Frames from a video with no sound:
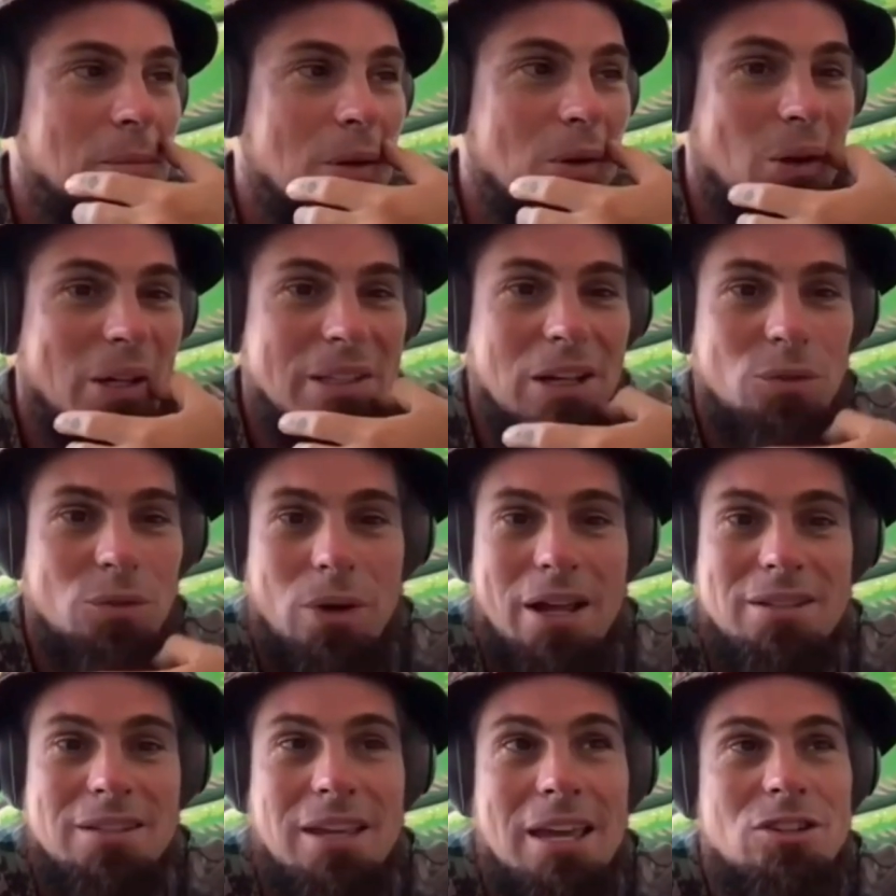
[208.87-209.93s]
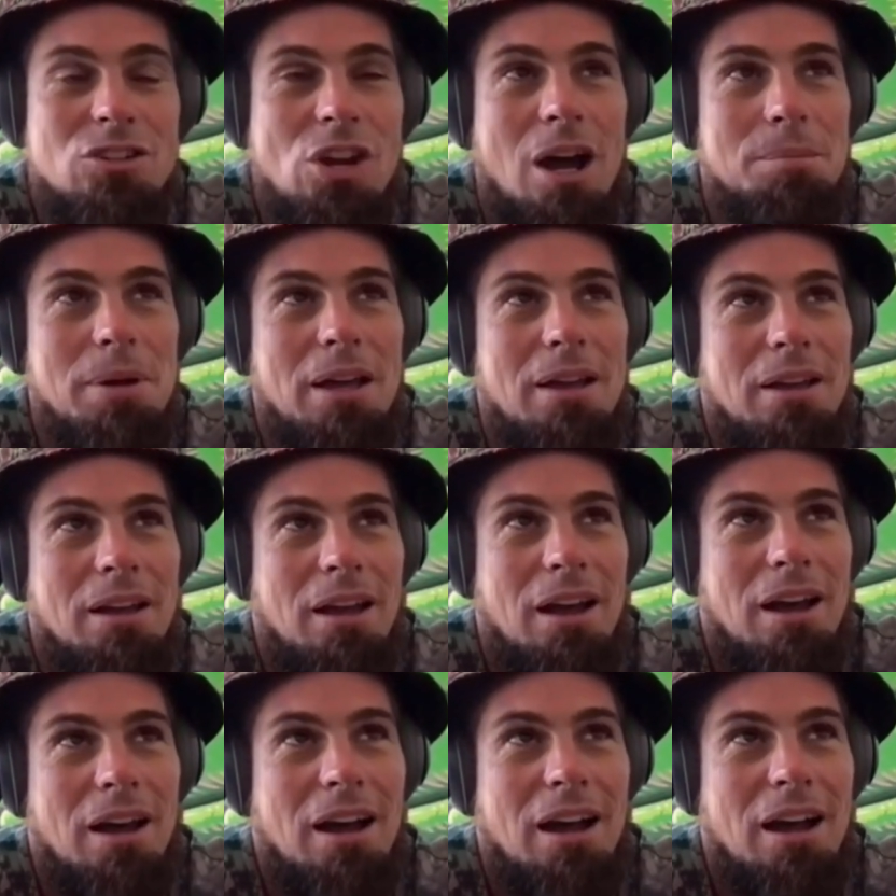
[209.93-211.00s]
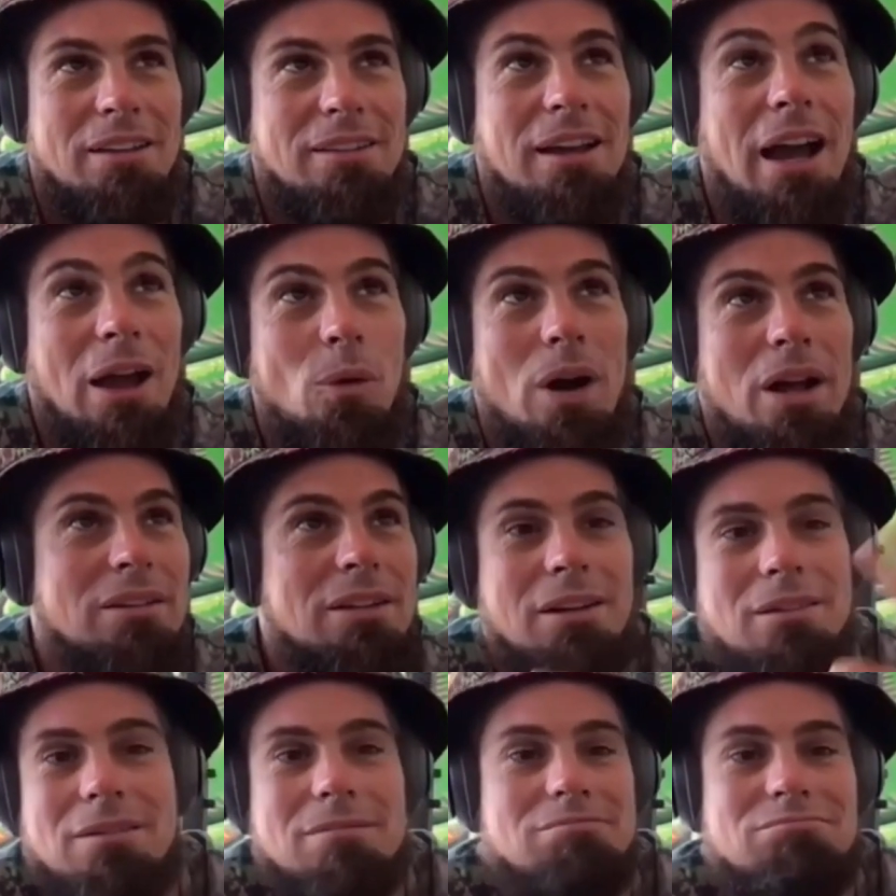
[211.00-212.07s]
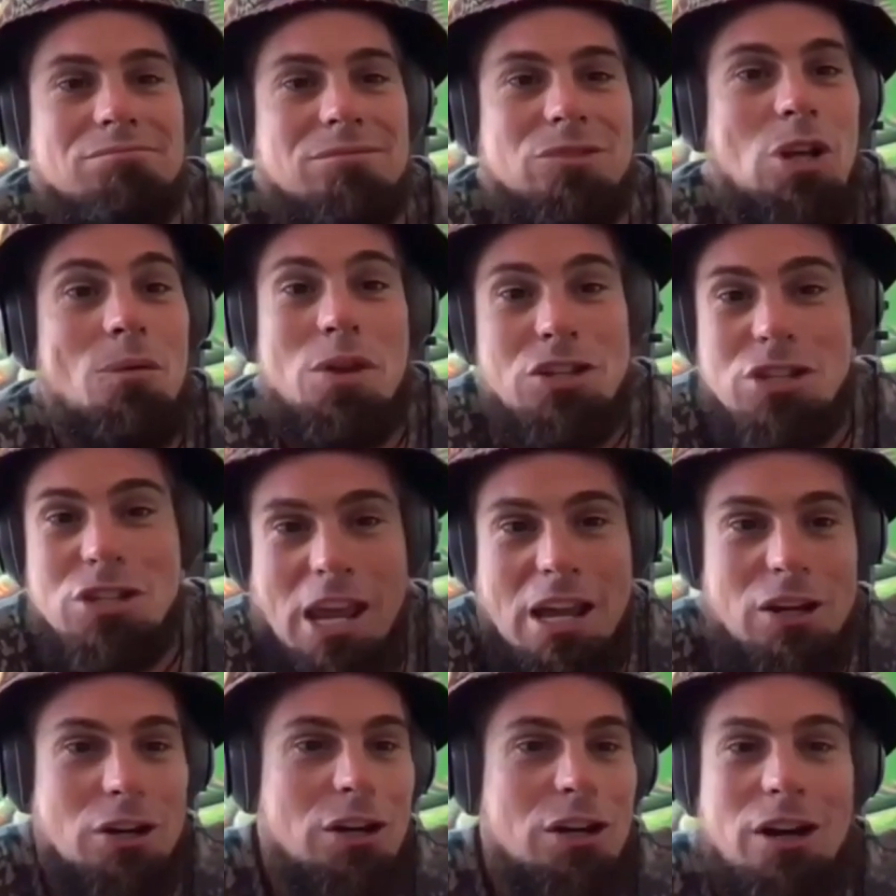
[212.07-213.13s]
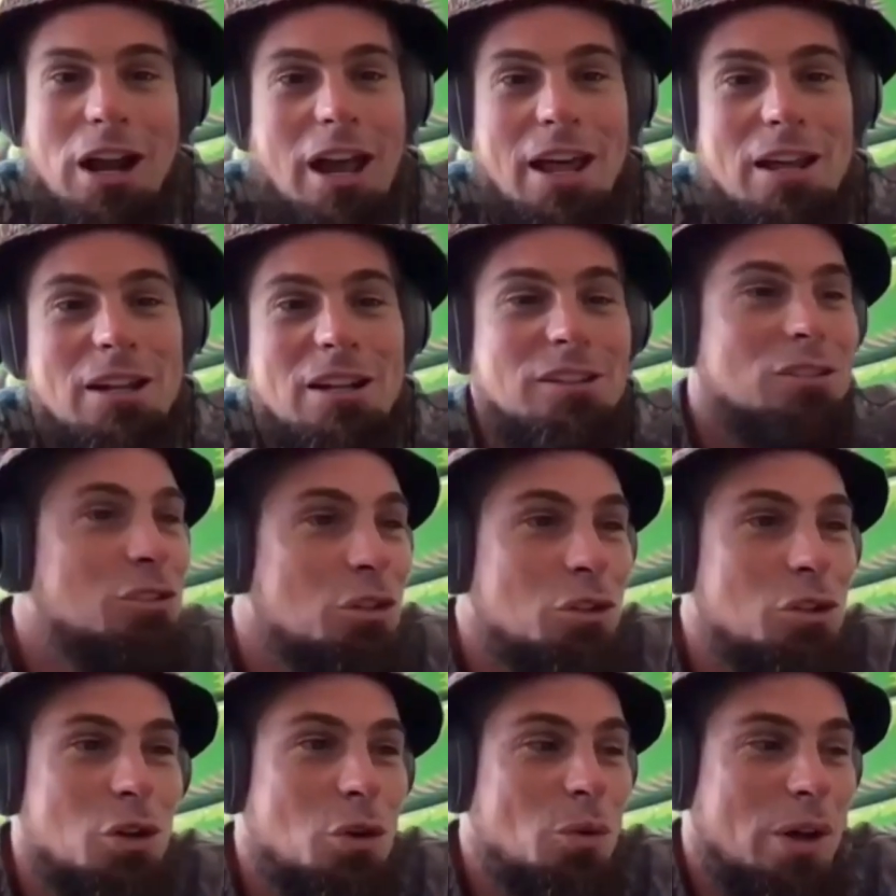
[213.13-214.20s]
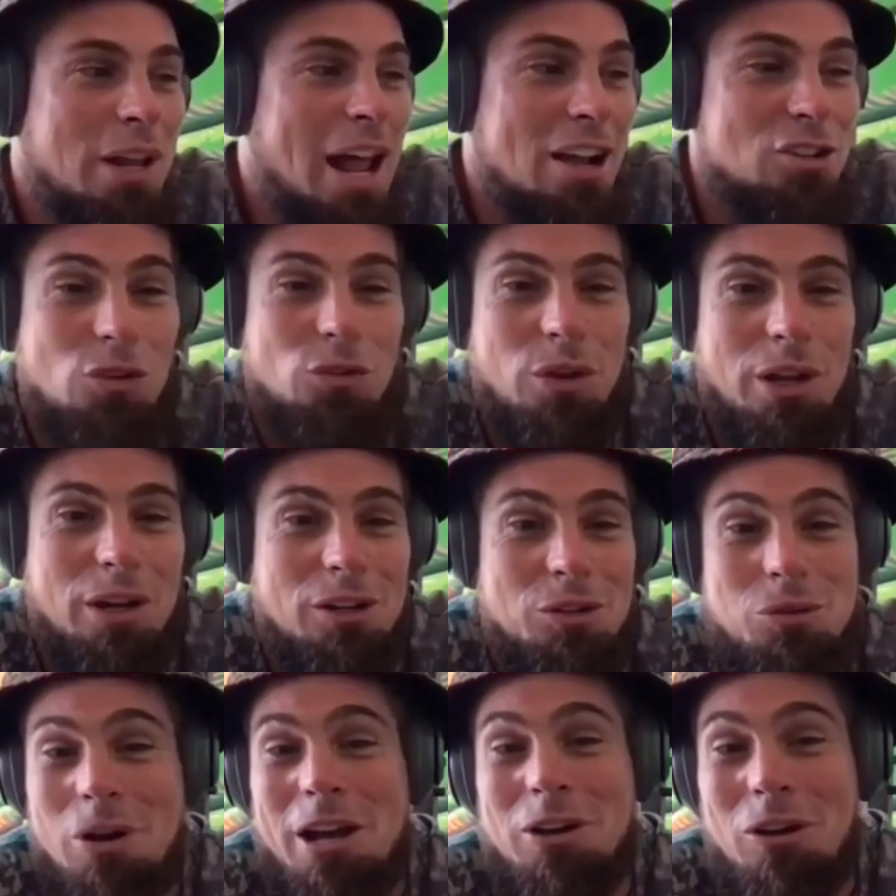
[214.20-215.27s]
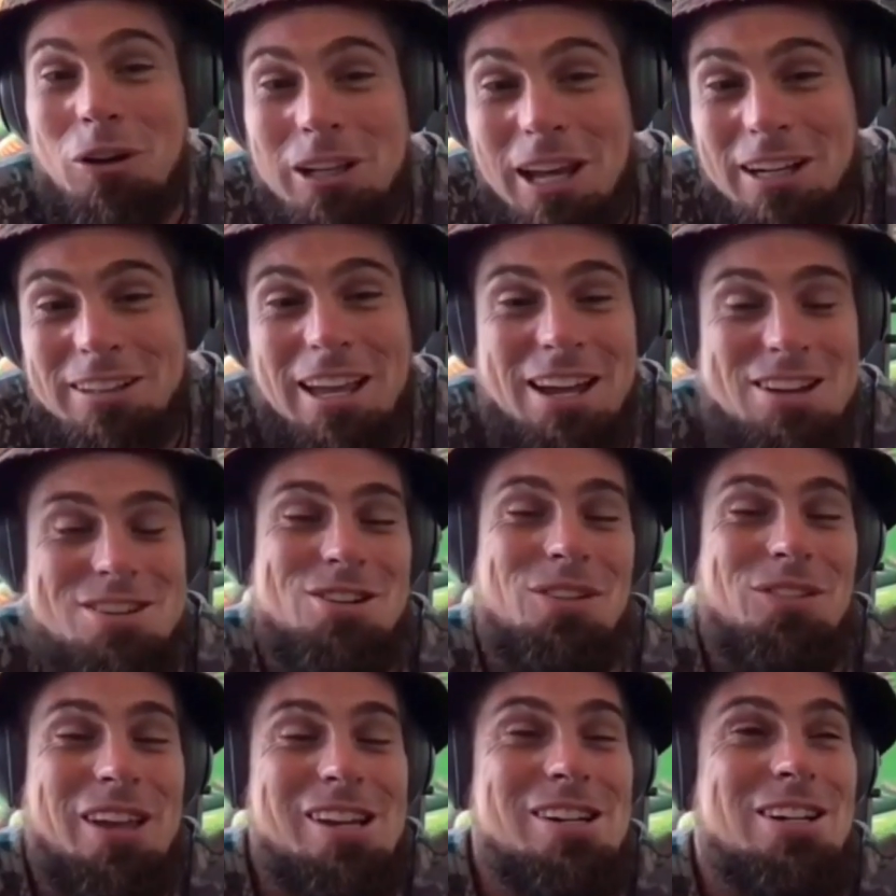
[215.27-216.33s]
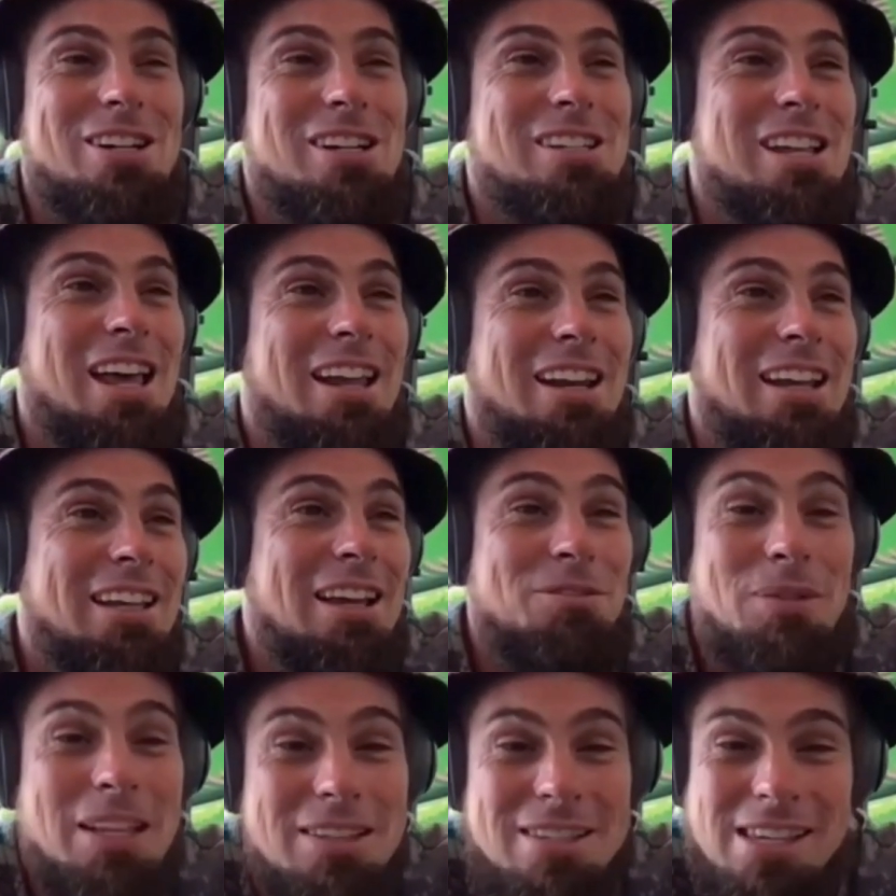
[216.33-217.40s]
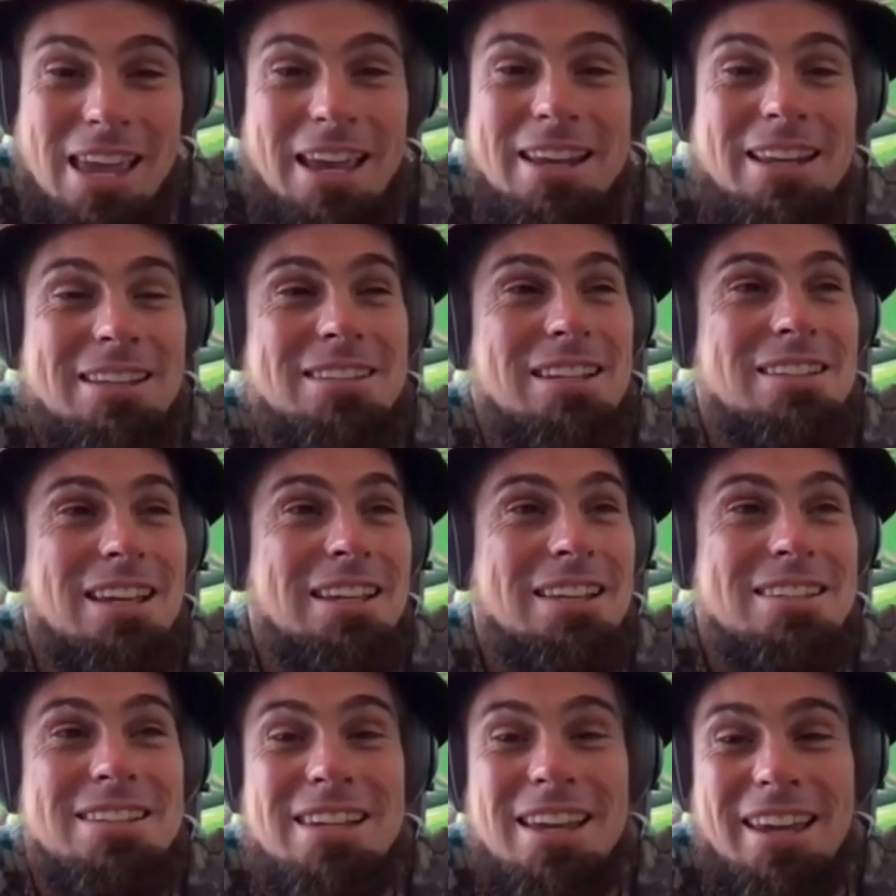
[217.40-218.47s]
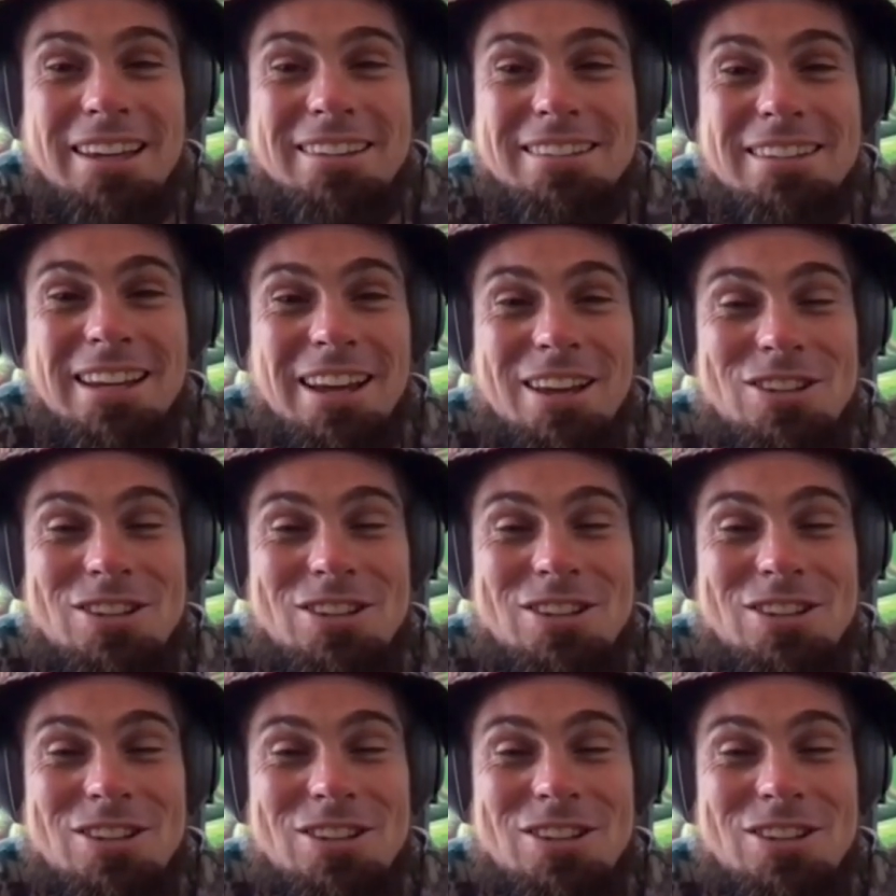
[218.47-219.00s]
mural I did for that skate shop. Uh, the guy wanted something skater and to do with action figures. Well, I collect action figures, and I, I've been skating since eighty-six.